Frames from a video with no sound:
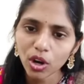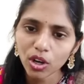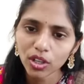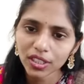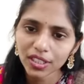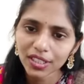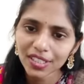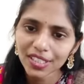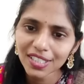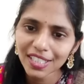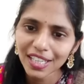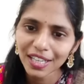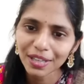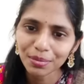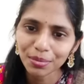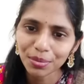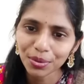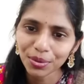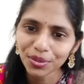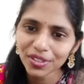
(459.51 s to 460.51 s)
authors
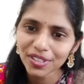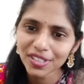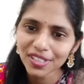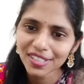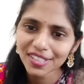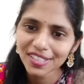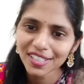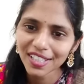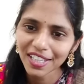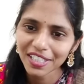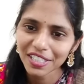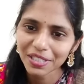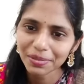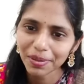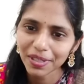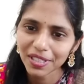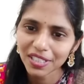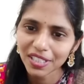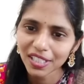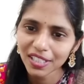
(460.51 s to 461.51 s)
and books
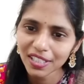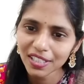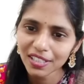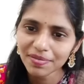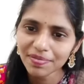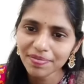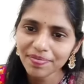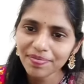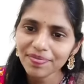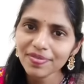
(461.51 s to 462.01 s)
especially